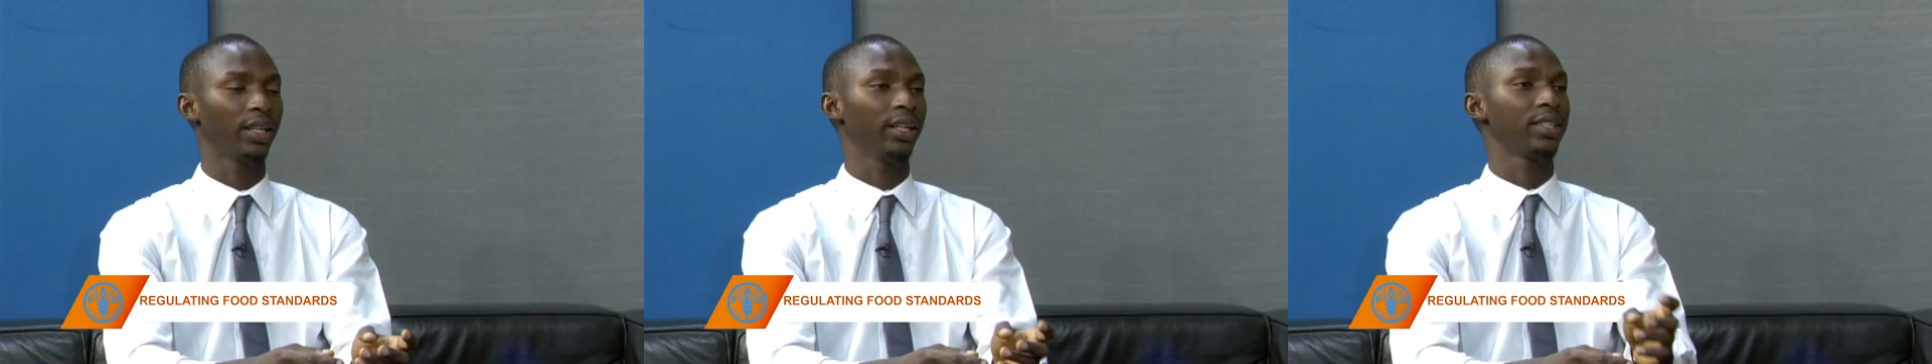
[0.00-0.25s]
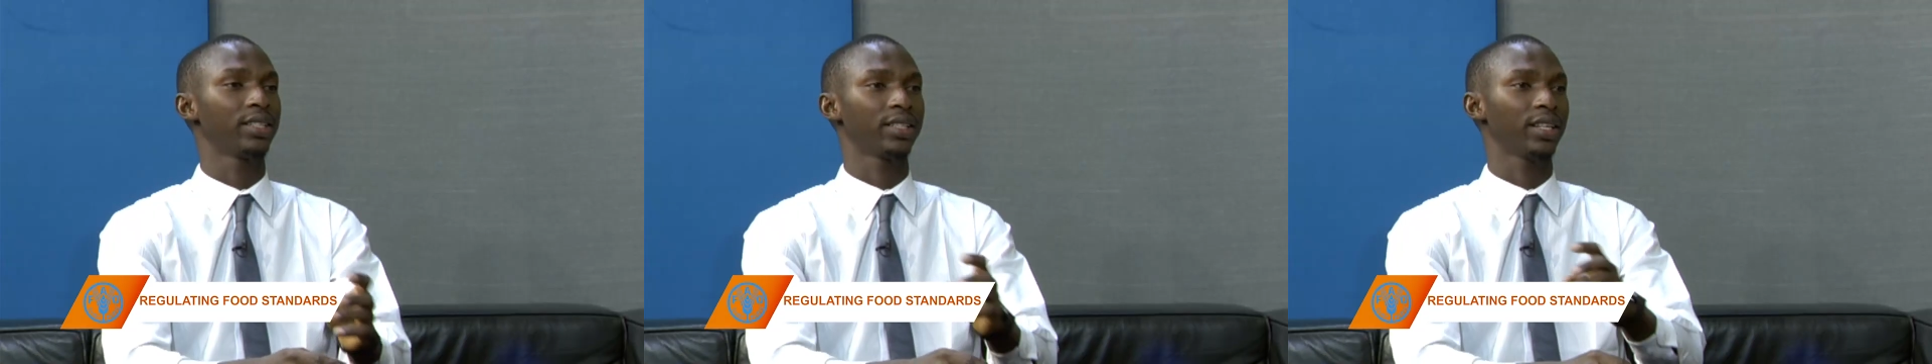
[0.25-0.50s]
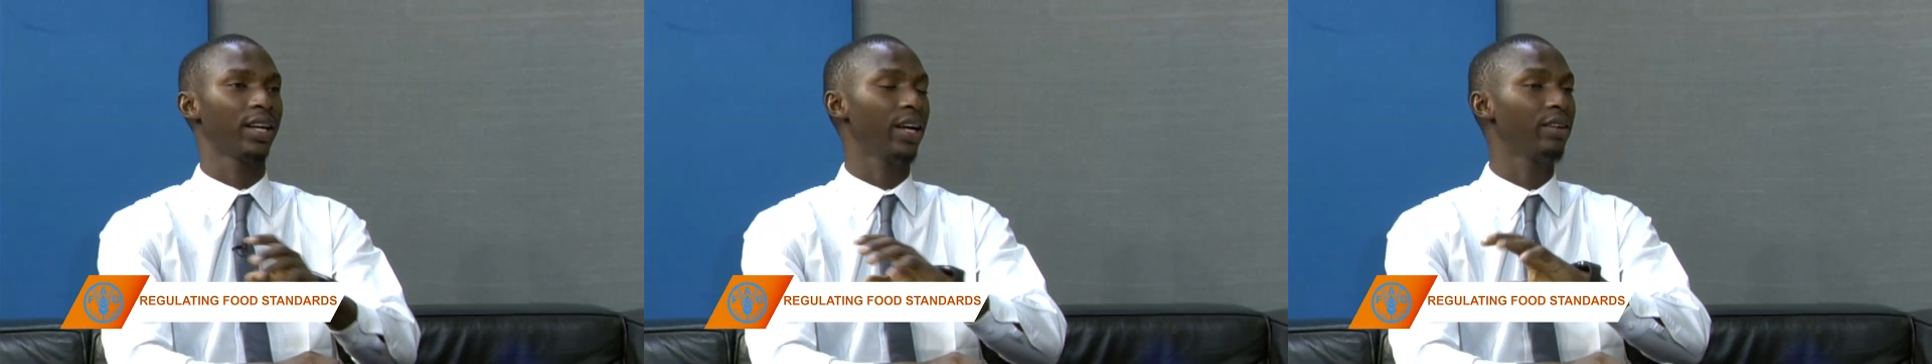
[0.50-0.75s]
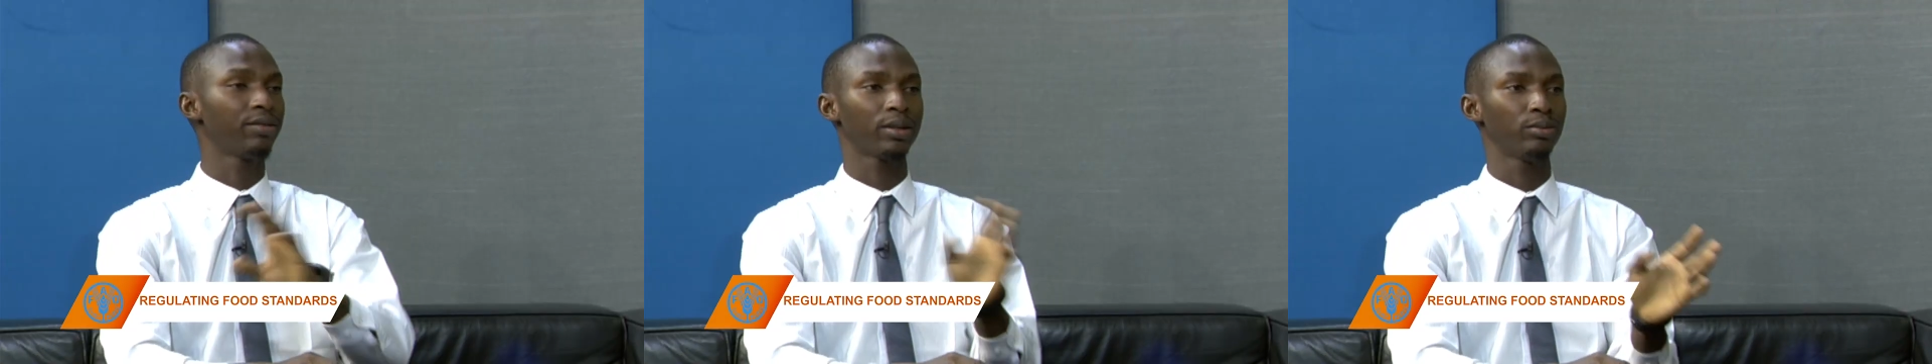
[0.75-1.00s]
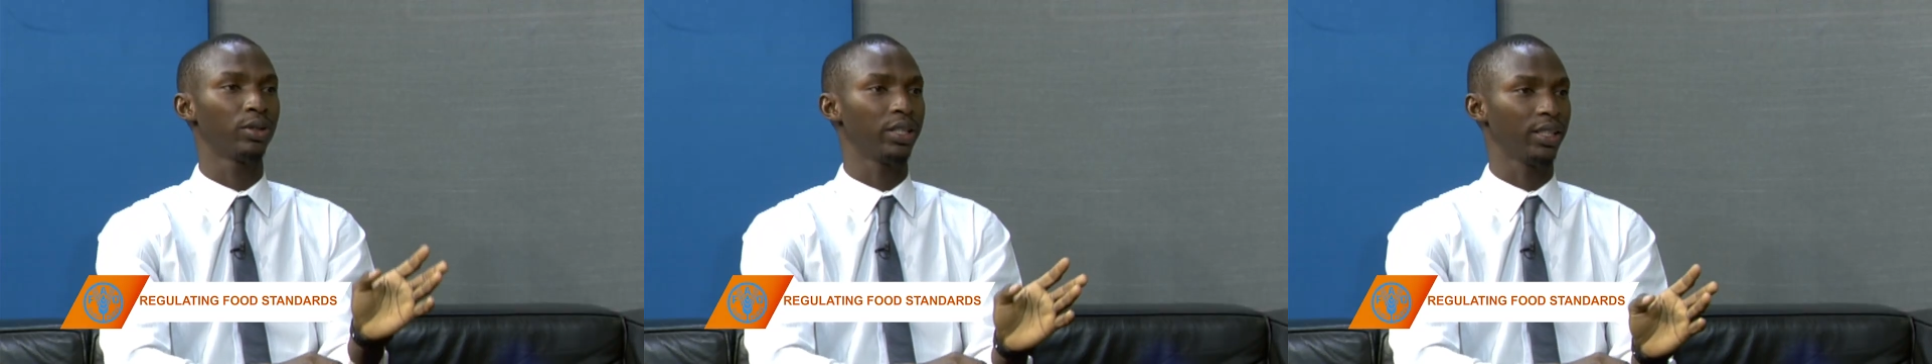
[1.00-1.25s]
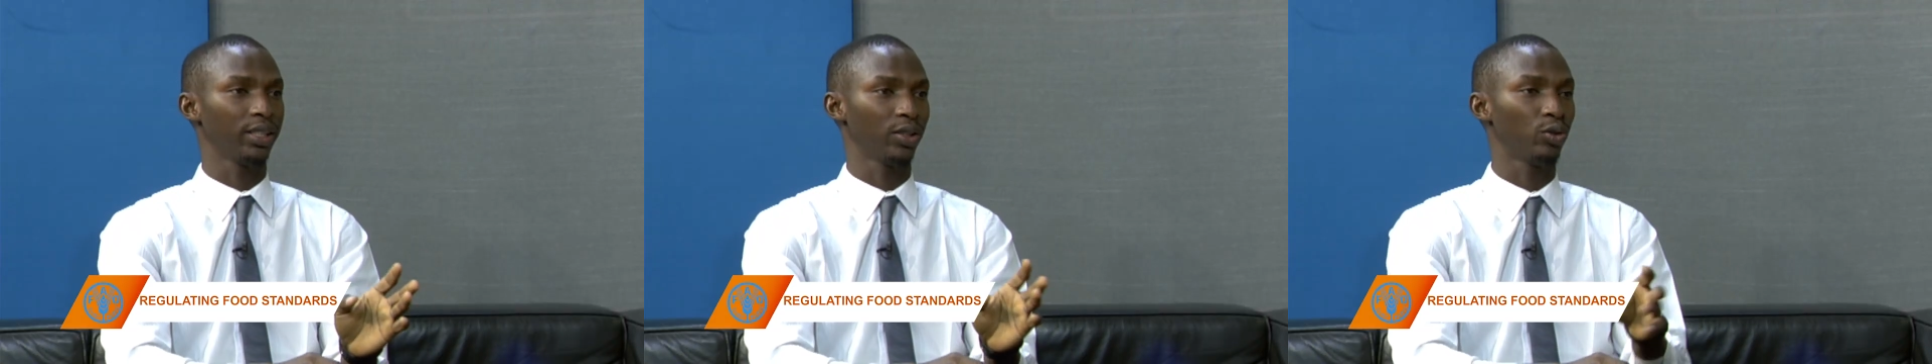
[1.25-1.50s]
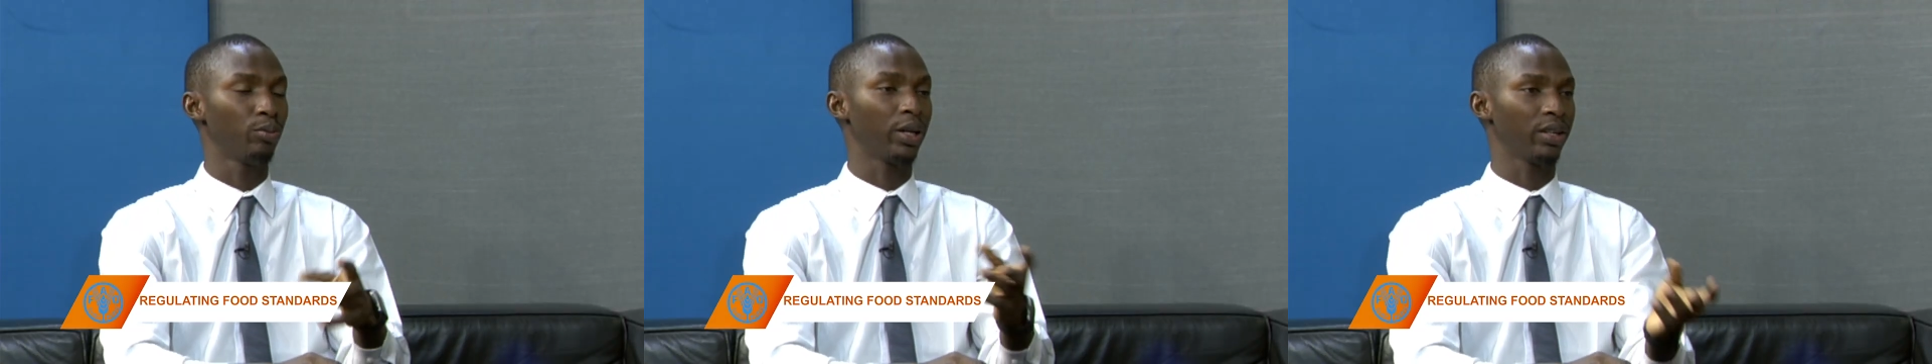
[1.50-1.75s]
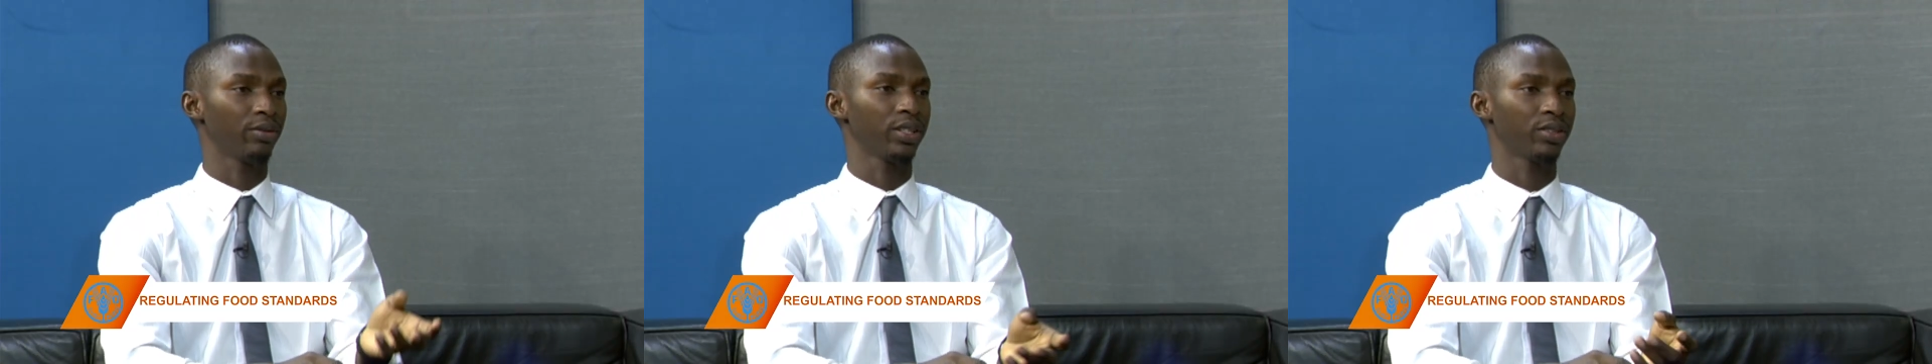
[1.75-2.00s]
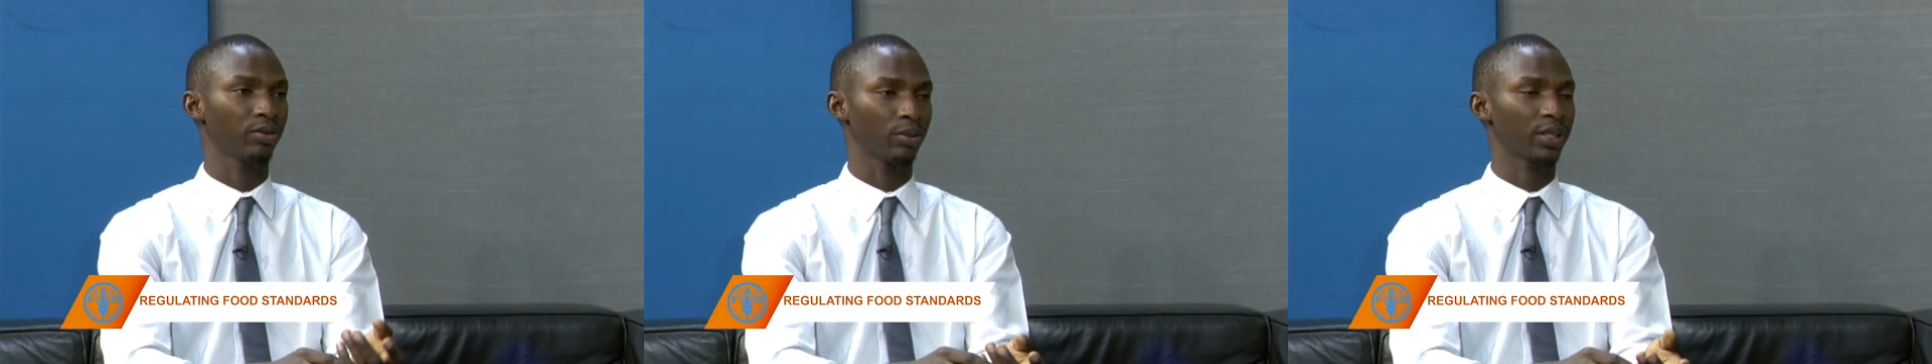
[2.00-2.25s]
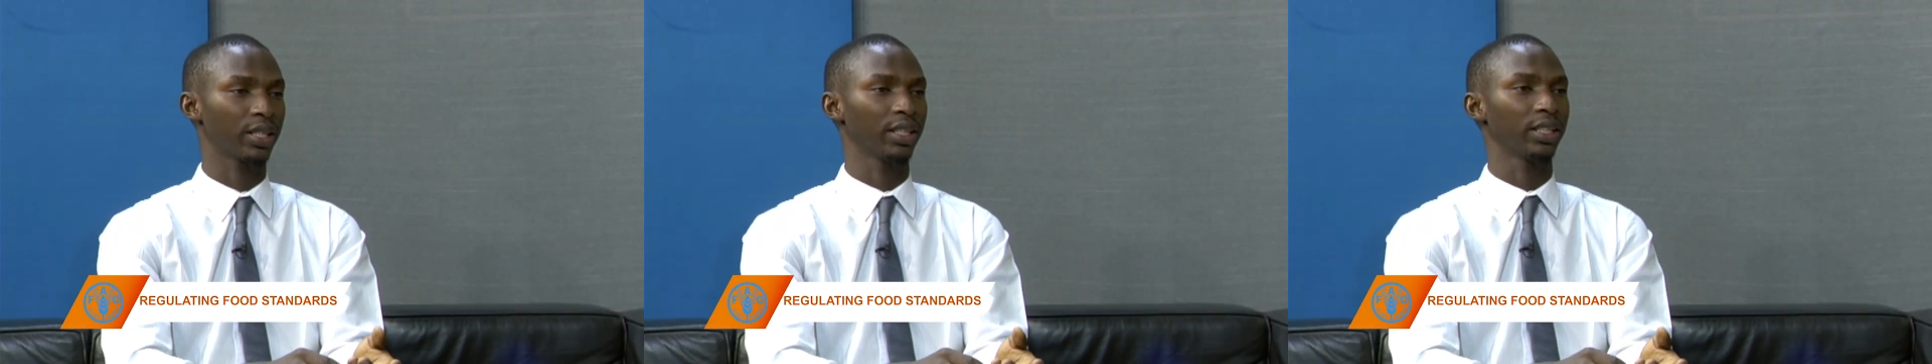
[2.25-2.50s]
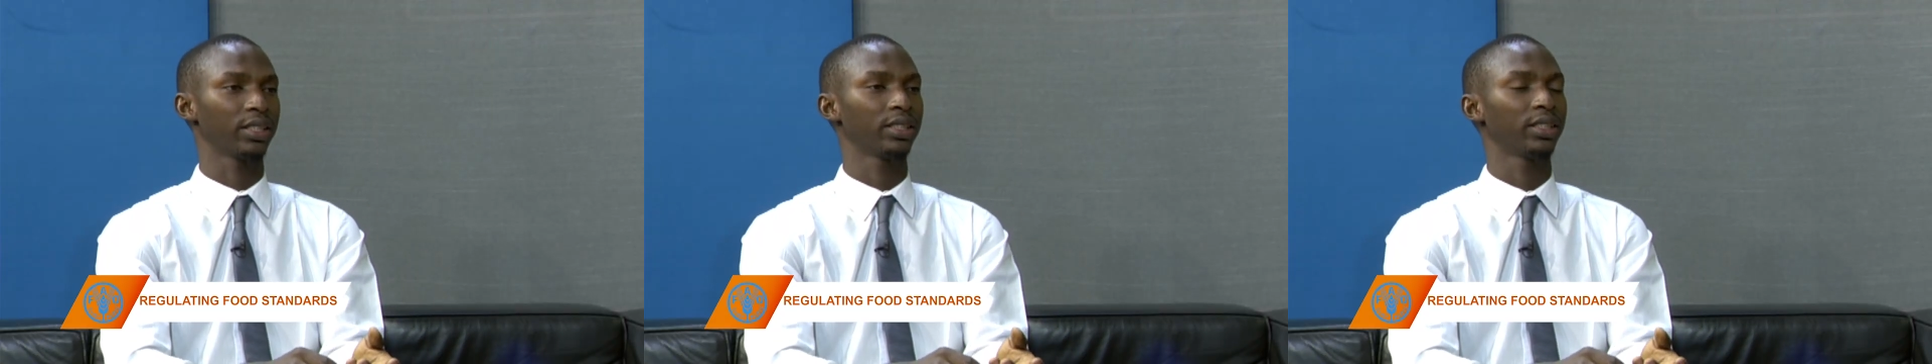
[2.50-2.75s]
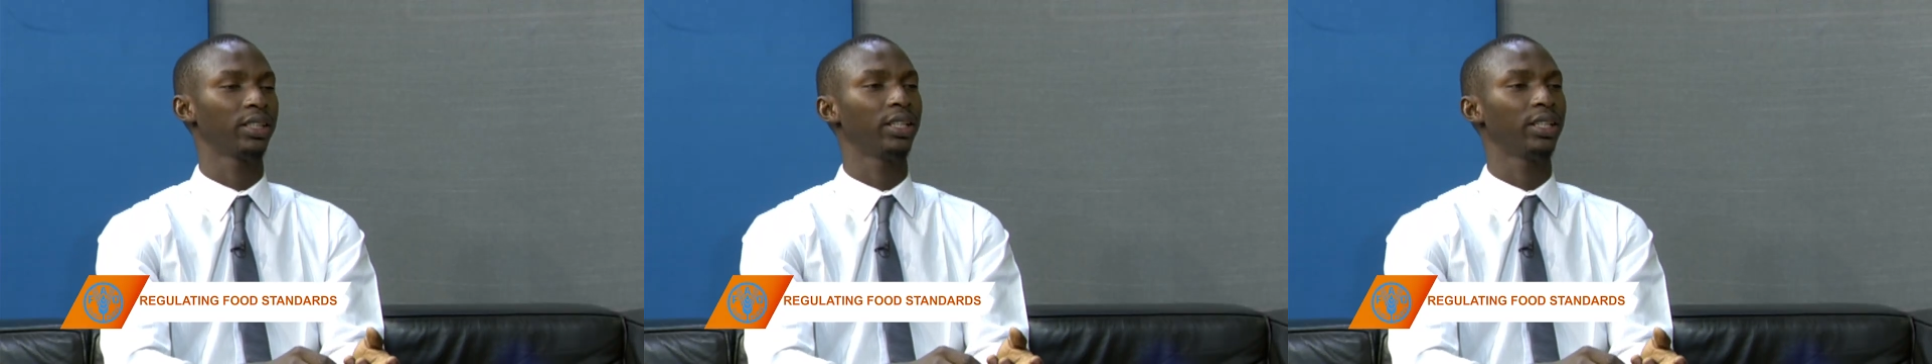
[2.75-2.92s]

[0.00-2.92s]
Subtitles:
it's everybody who benefits from standards.